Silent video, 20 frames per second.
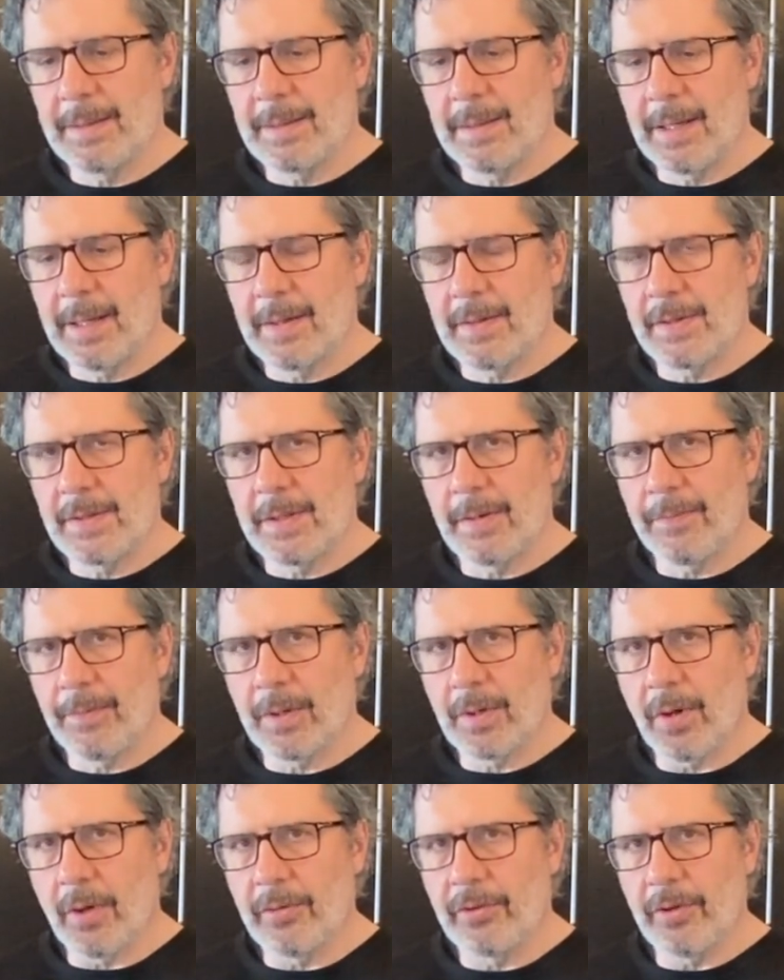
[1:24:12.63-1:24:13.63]
and it's
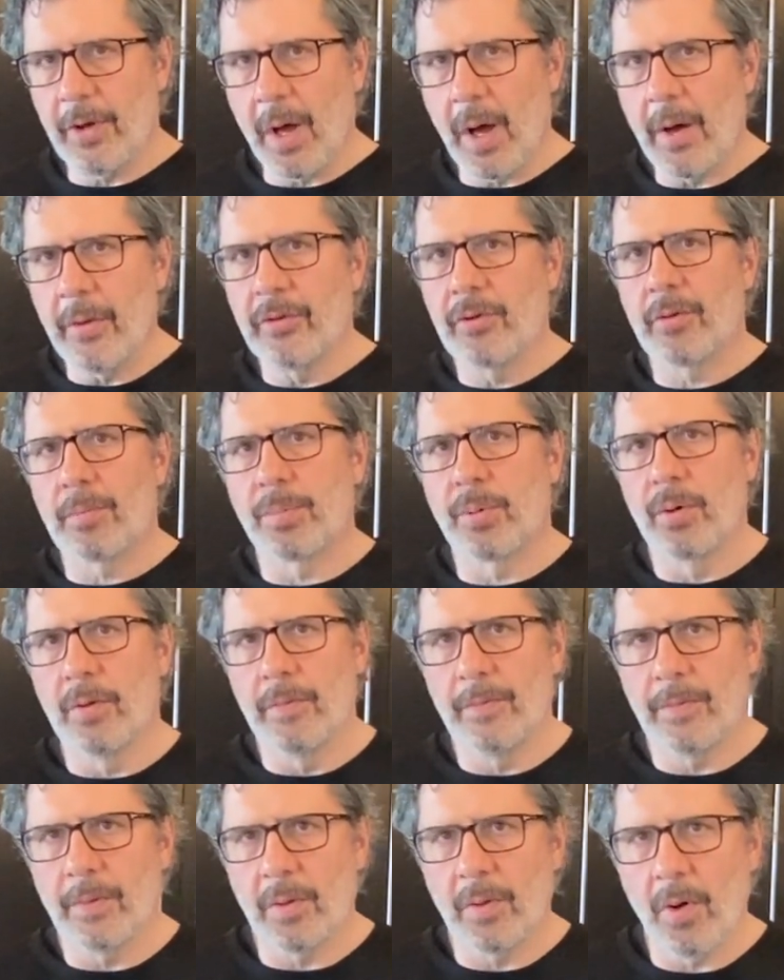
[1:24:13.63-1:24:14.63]
difficult to
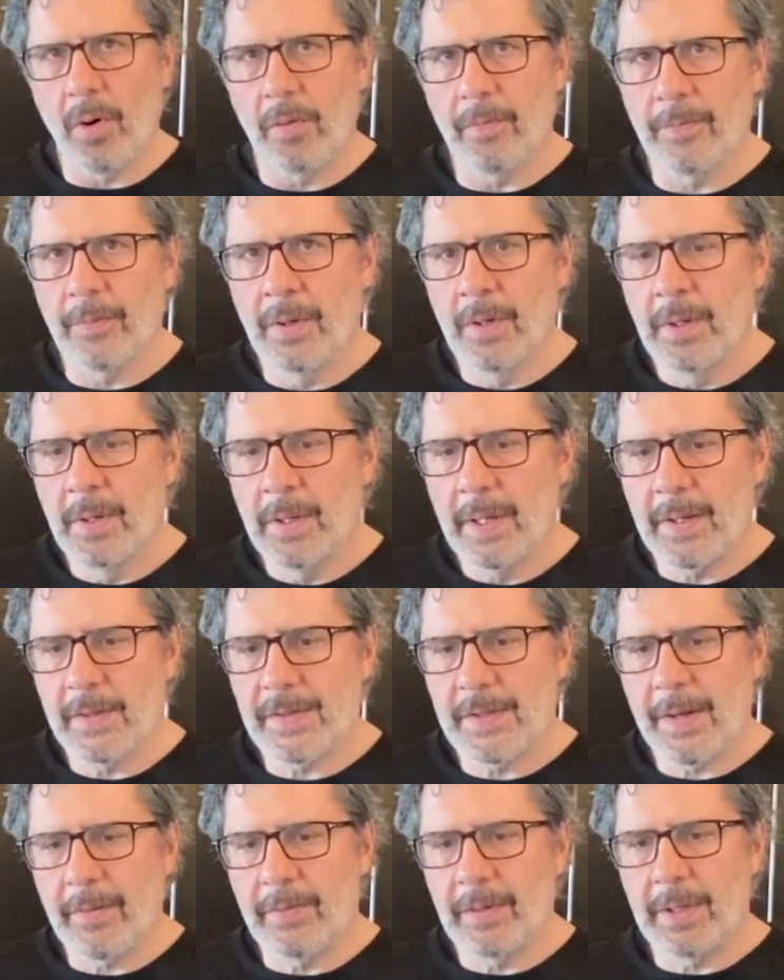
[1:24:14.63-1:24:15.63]
underproof a loaf at
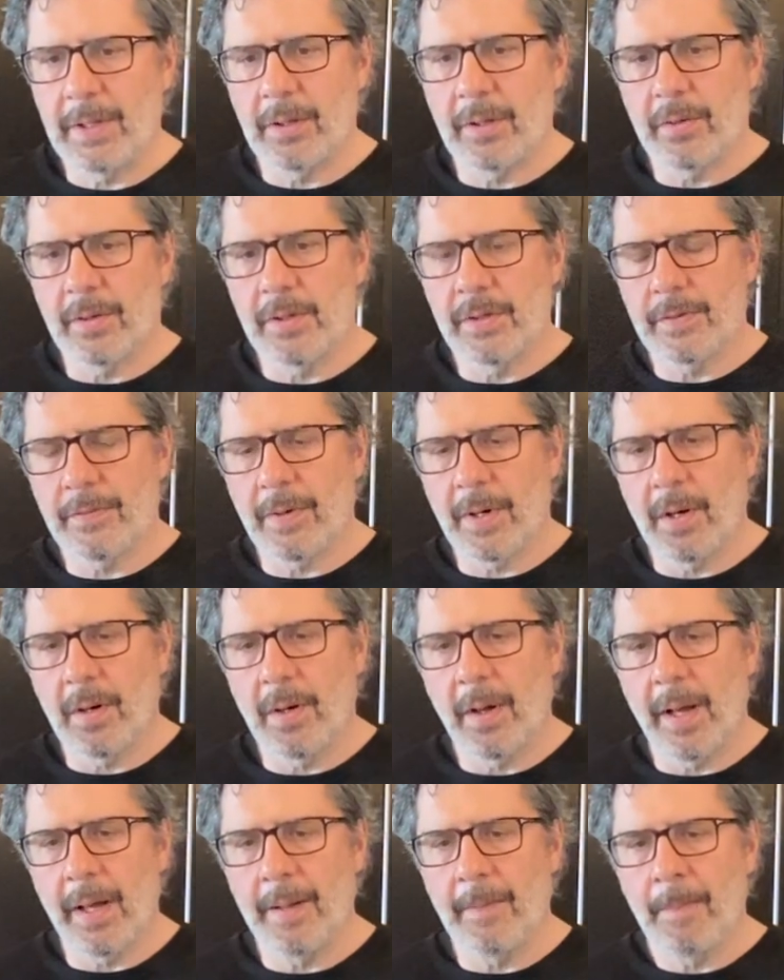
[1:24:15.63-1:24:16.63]
70 degrees
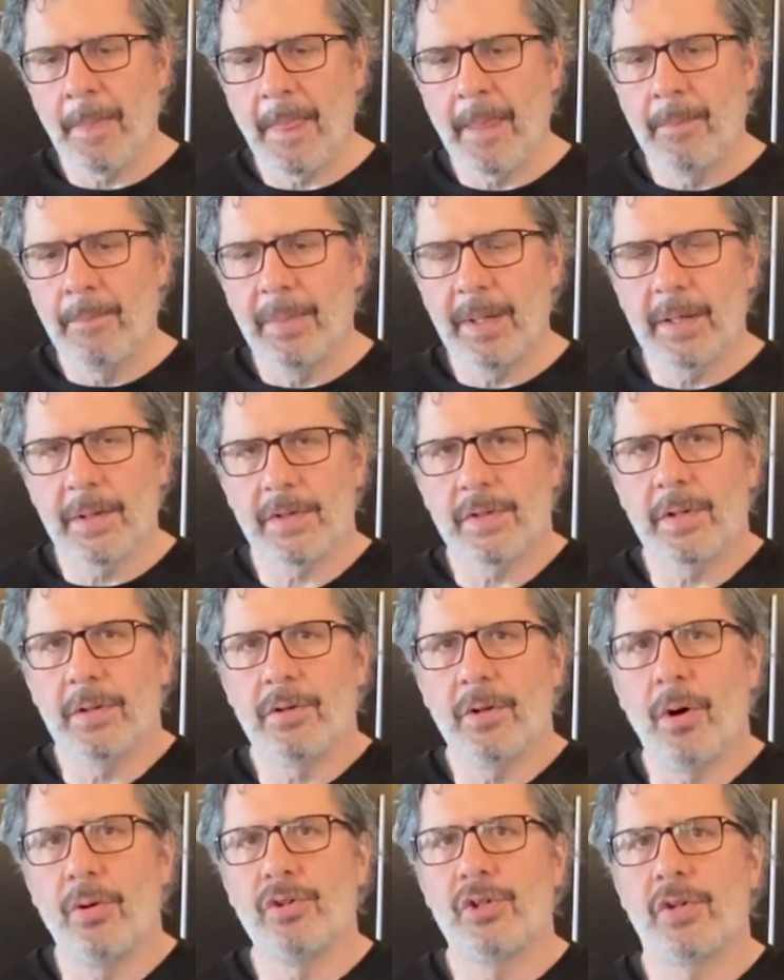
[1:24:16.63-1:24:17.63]
Fahrenheit because the
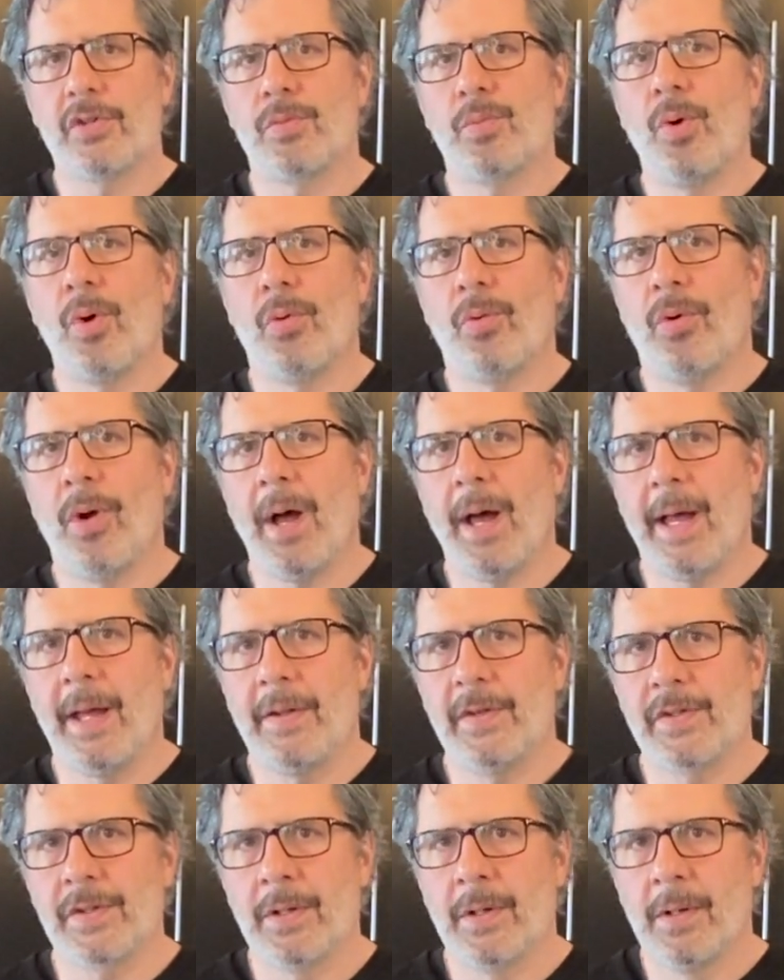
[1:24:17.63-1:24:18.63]
dough just won't
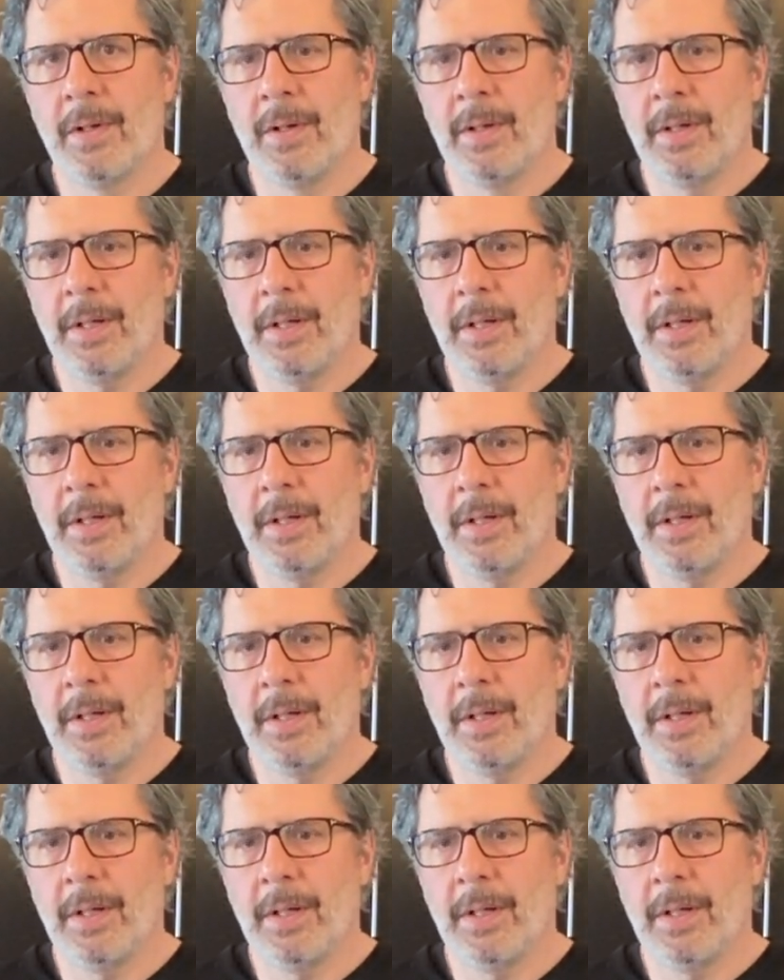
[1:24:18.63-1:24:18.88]
rise.